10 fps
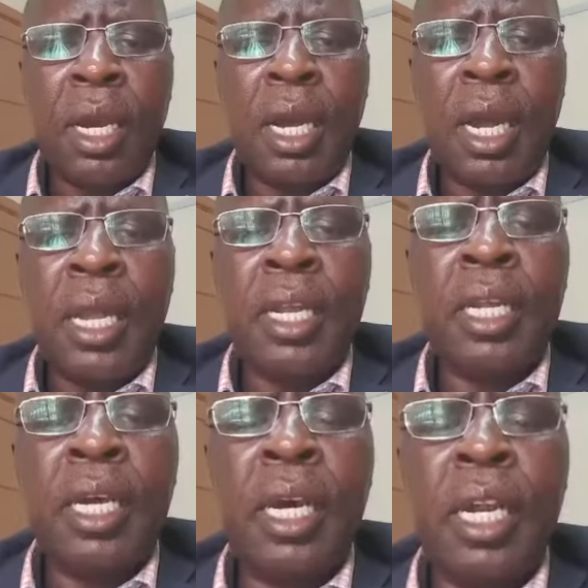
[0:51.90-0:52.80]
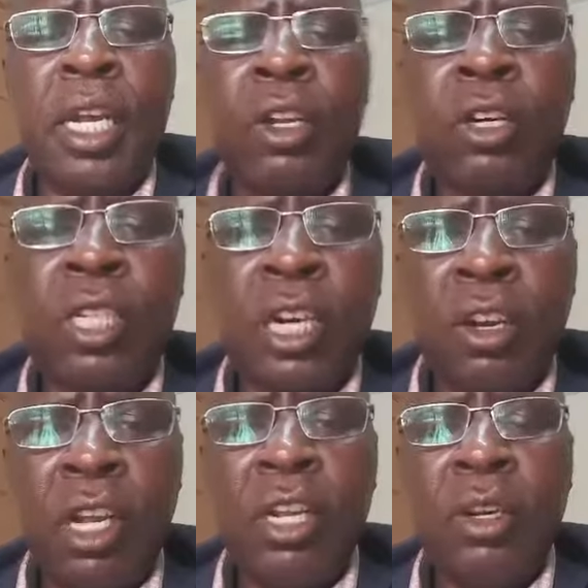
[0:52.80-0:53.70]
And Dr.
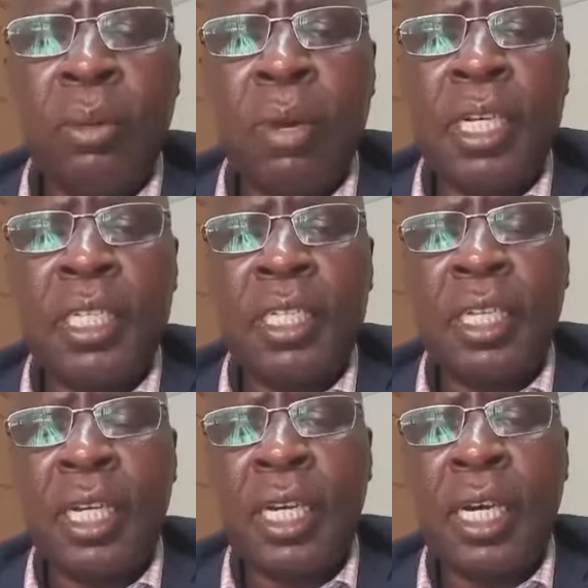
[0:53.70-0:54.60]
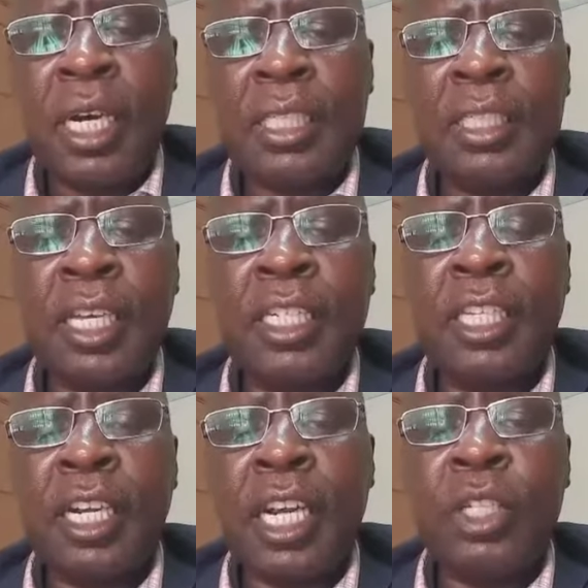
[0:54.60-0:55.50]
Rollan Robert, as I
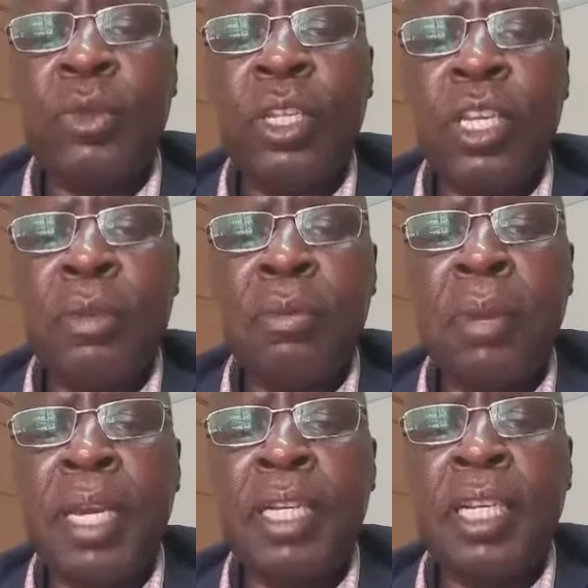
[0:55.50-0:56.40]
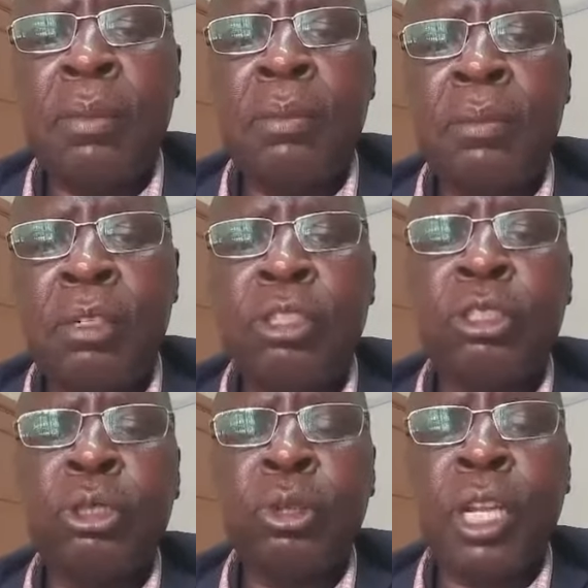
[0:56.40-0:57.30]
interact with him, I came
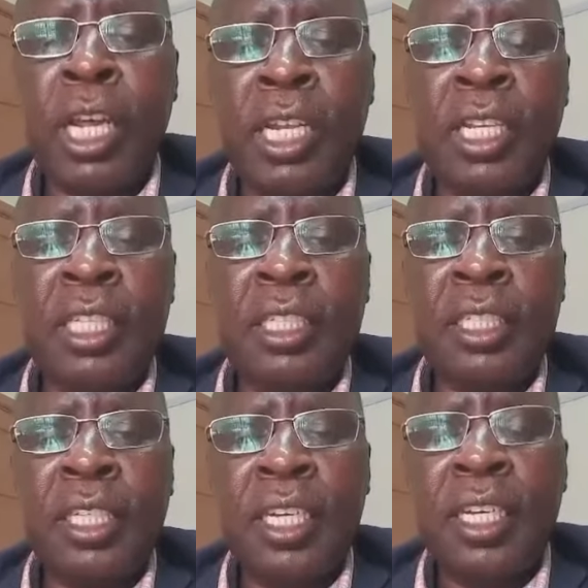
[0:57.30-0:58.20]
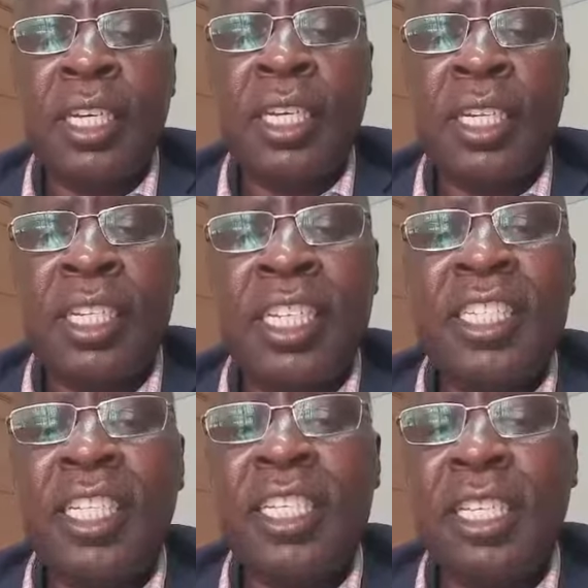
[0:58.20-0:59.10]
also to learn that he
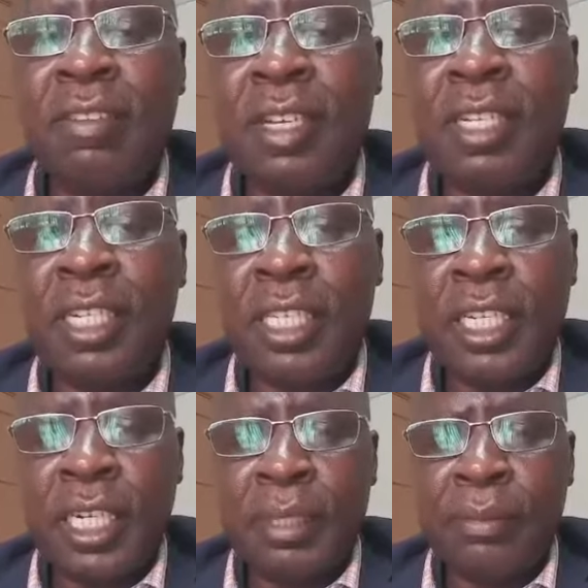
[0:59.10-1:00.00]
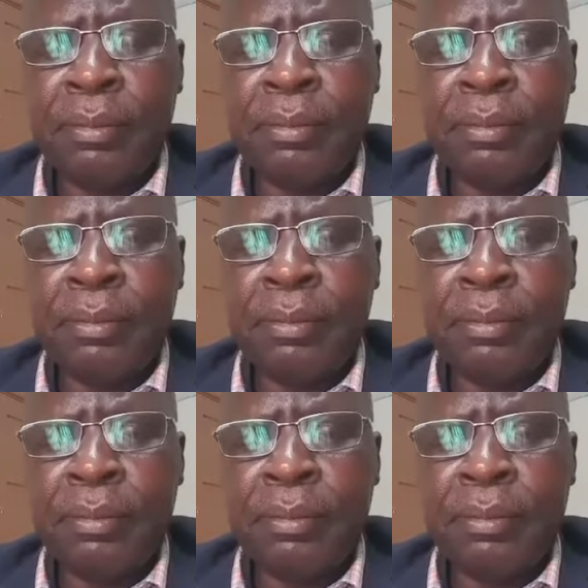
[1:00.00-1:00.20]
is a servant leader.